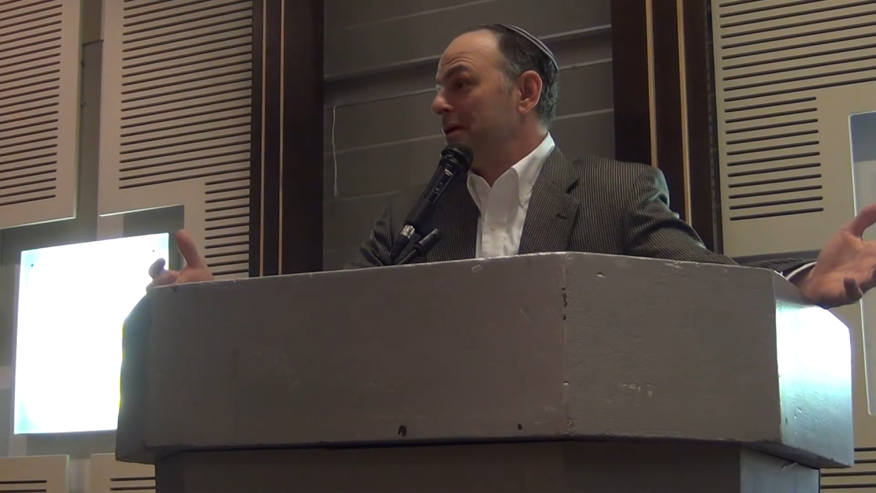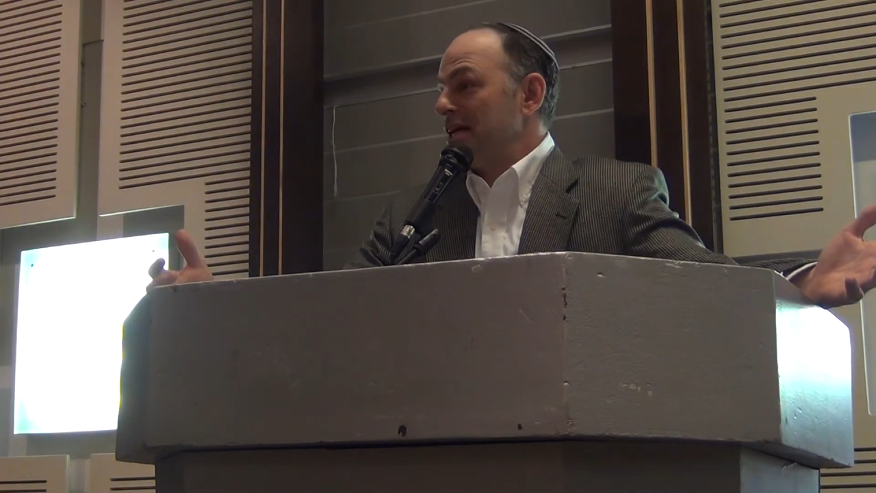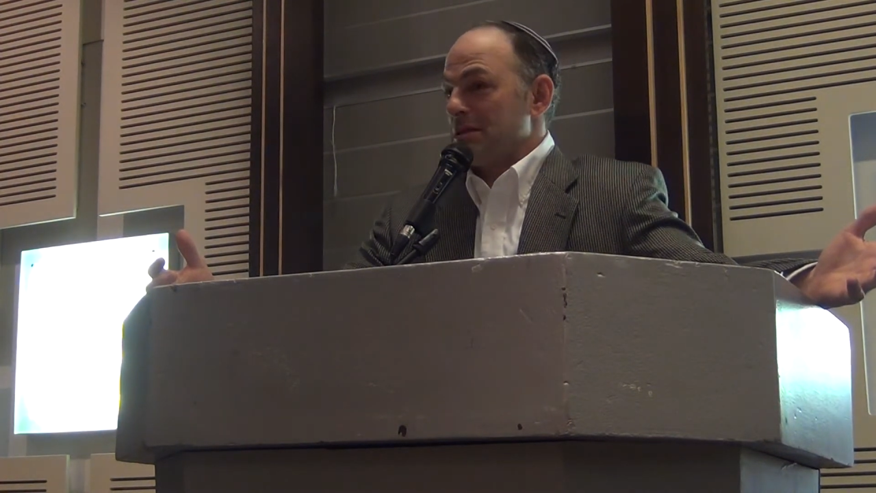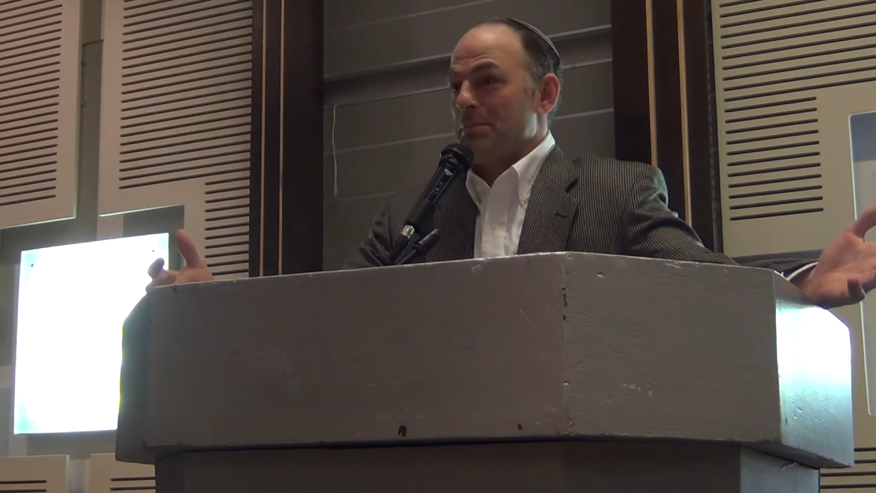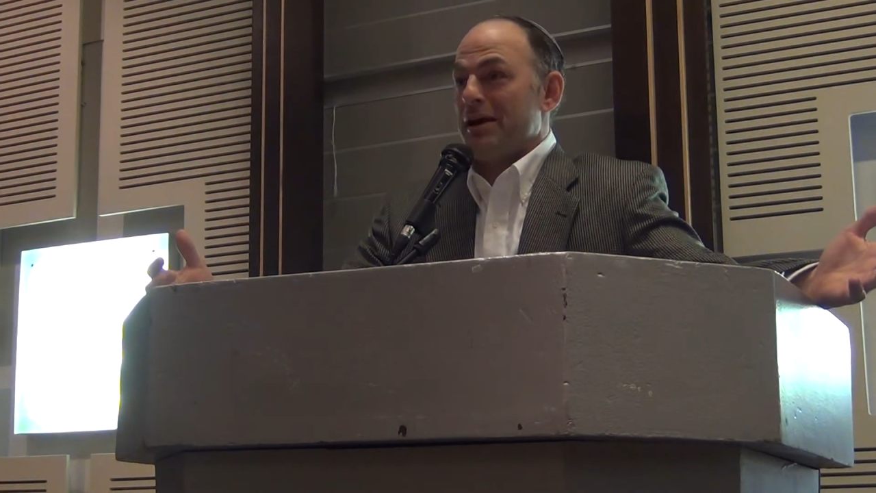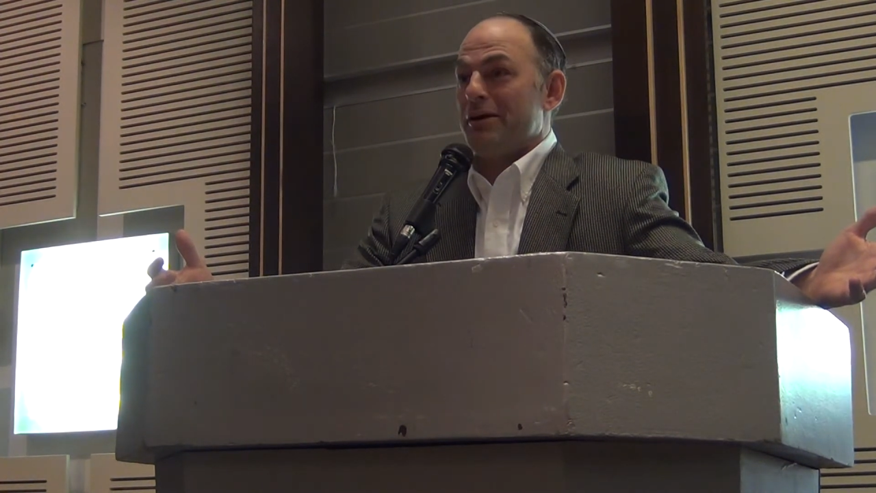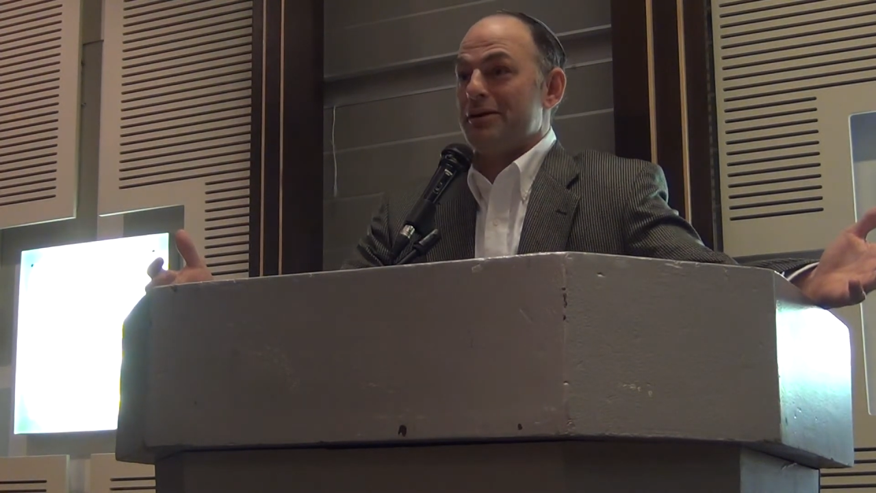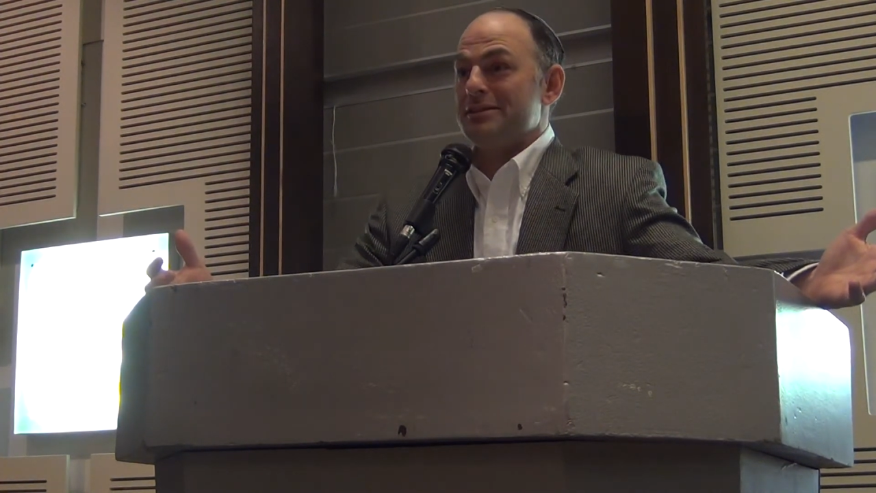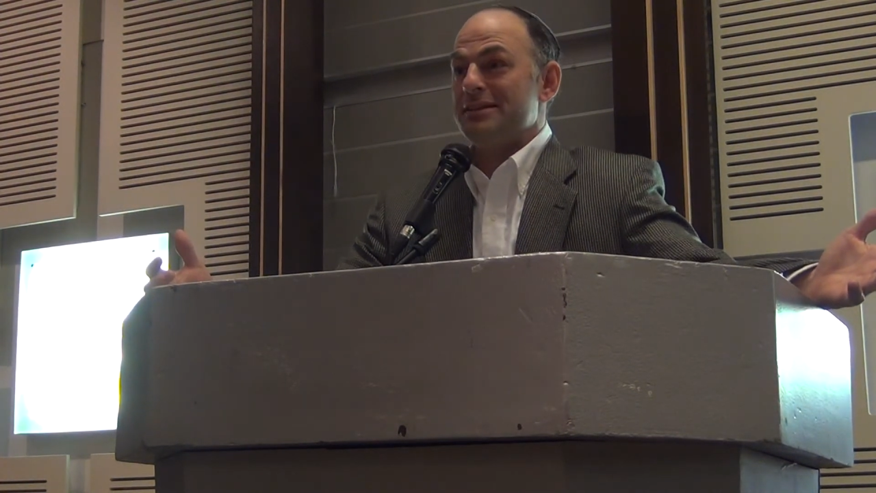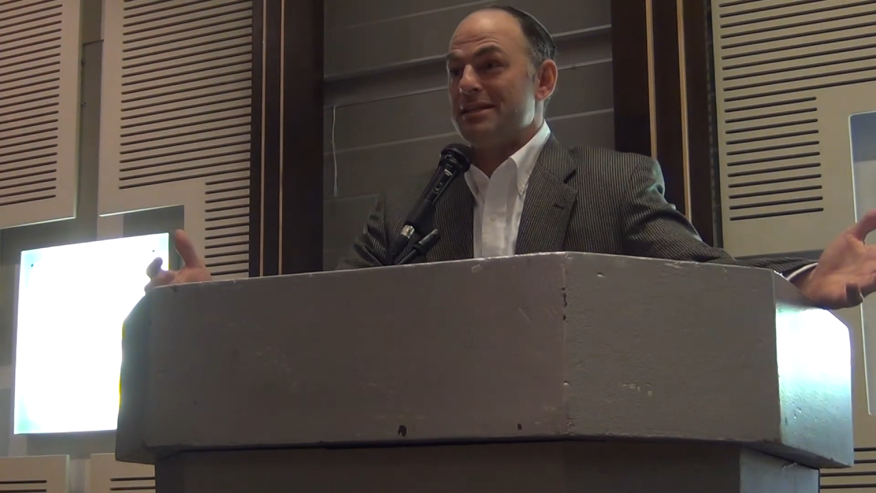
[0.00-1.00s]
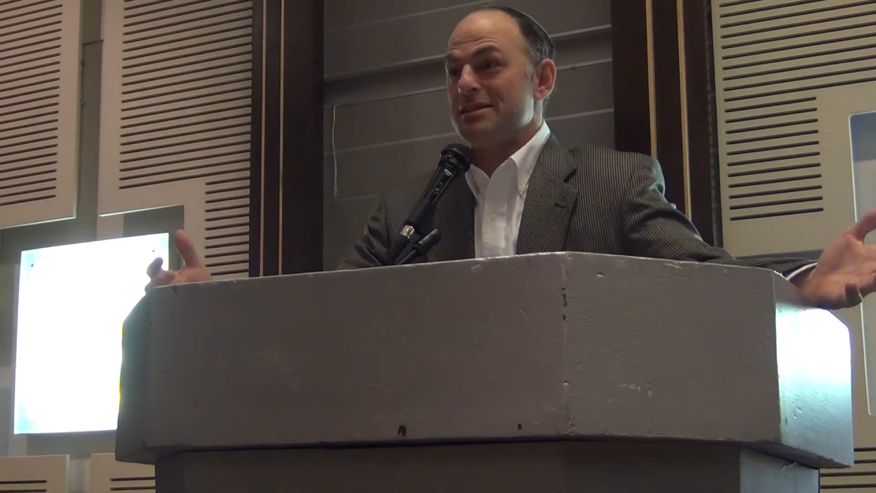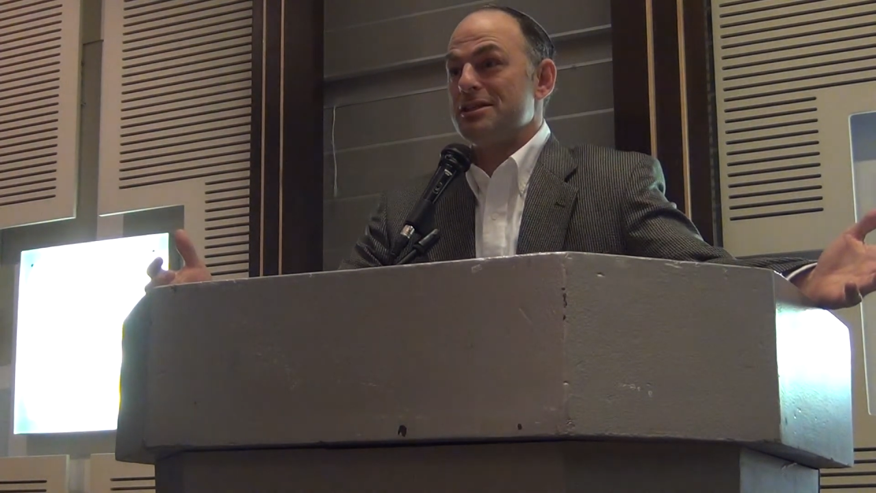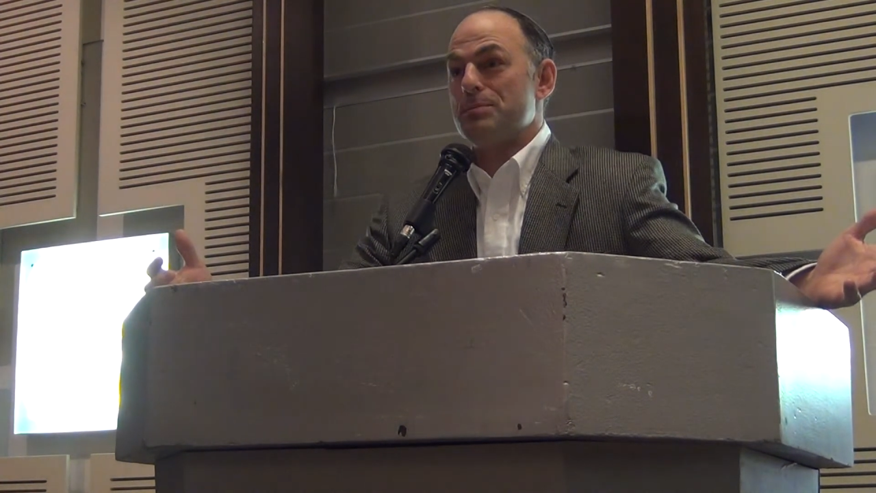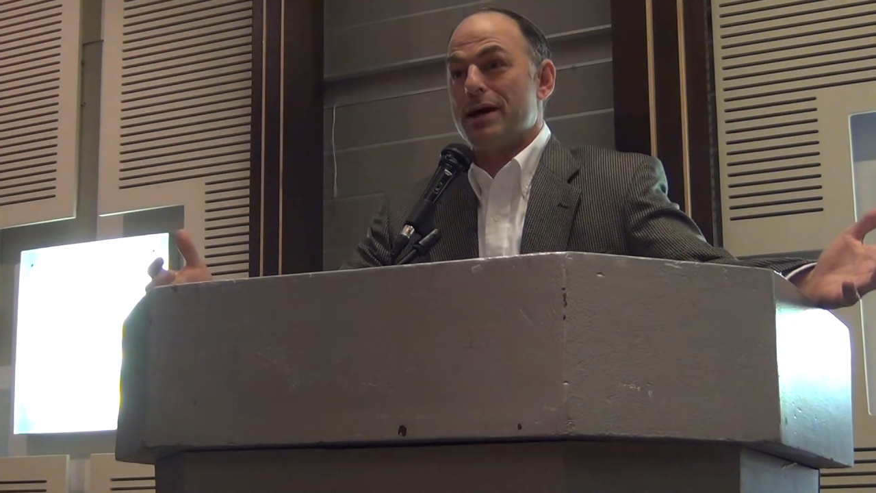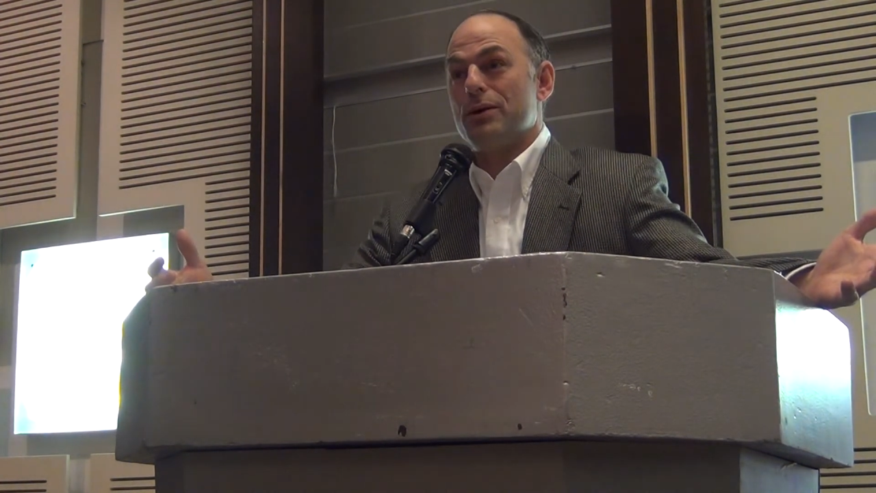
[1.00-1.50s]
as a parent and as a
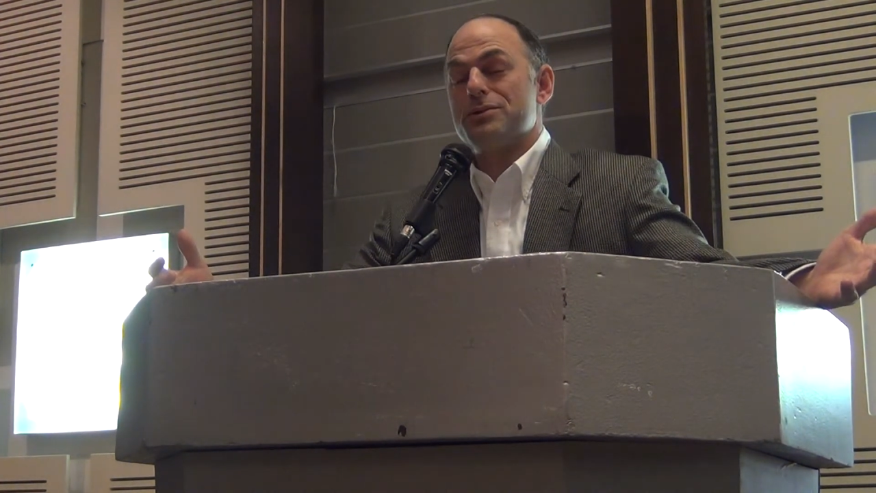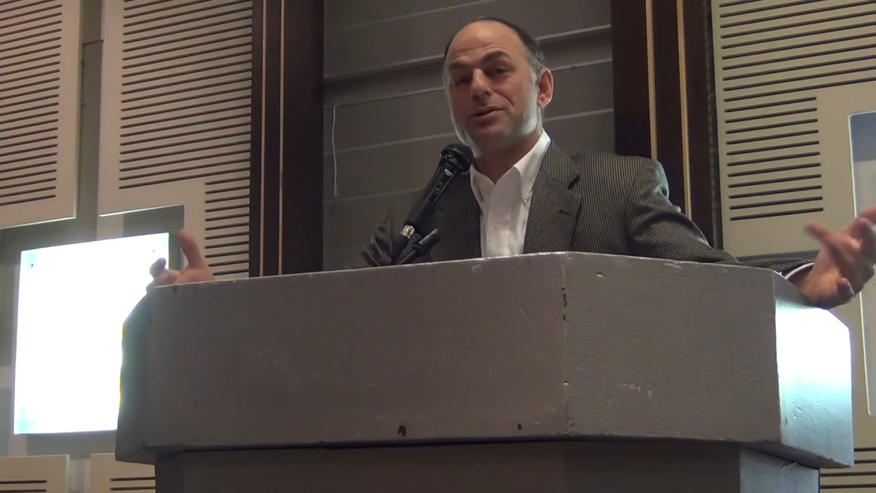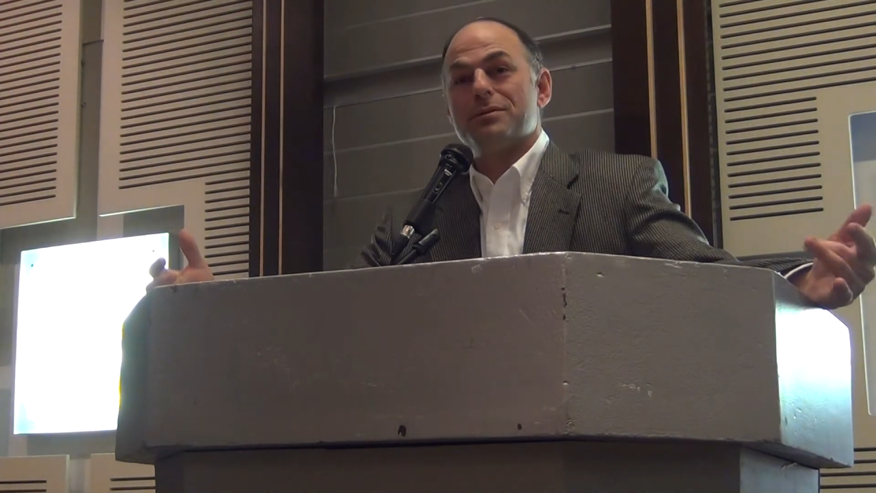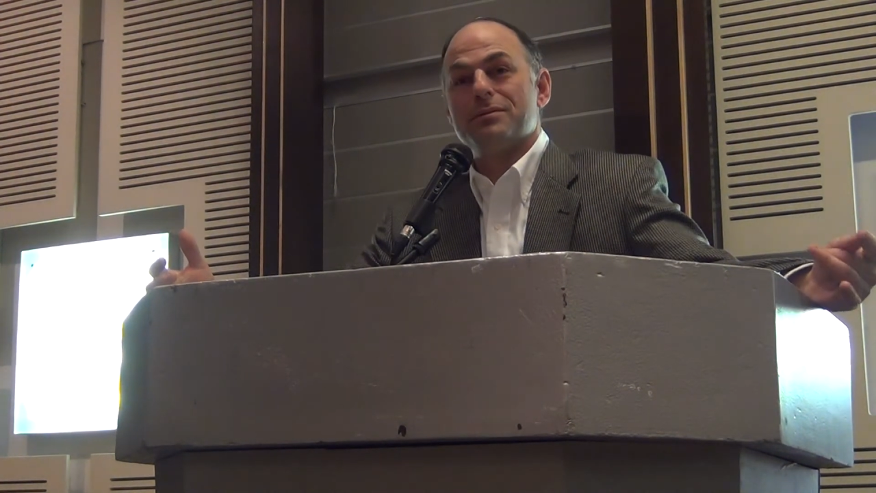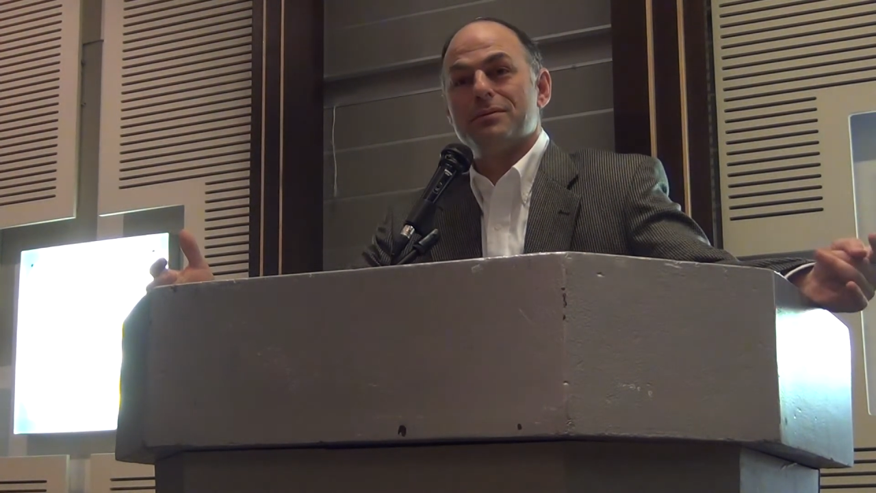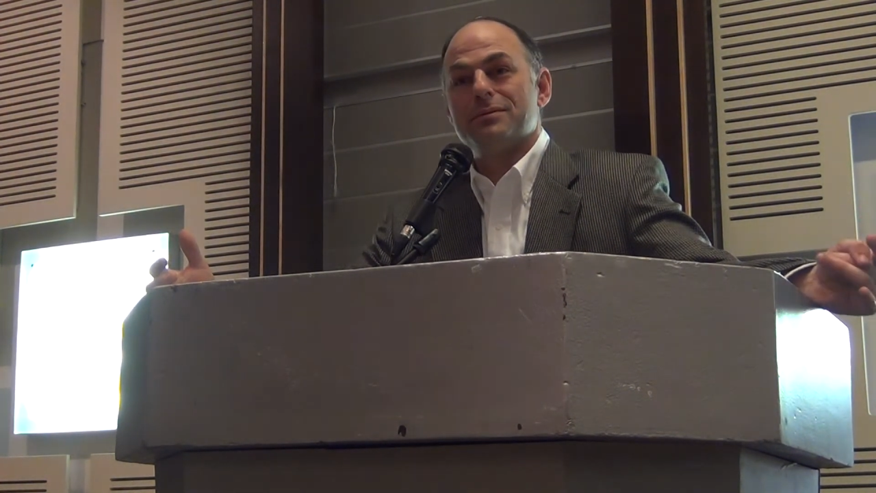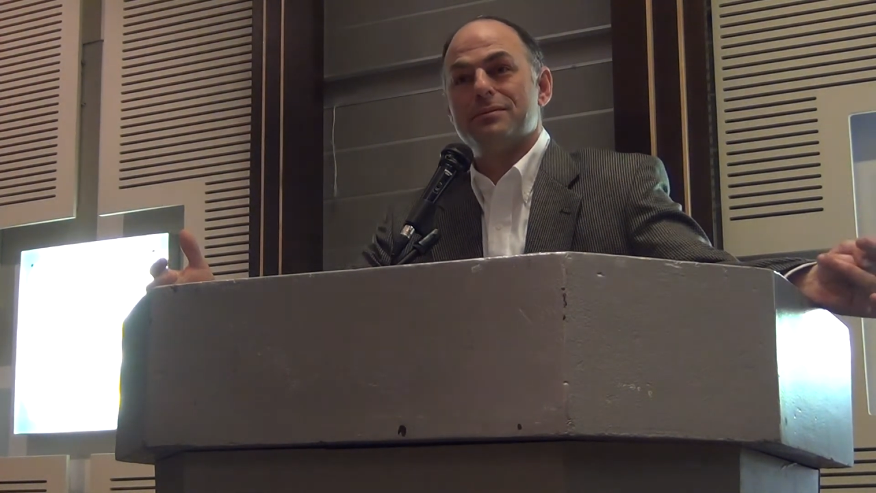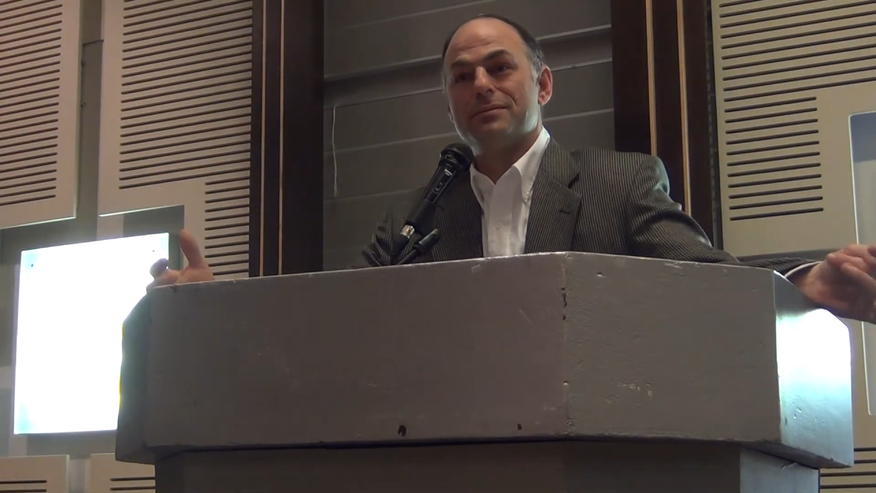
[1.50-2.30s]
spouse.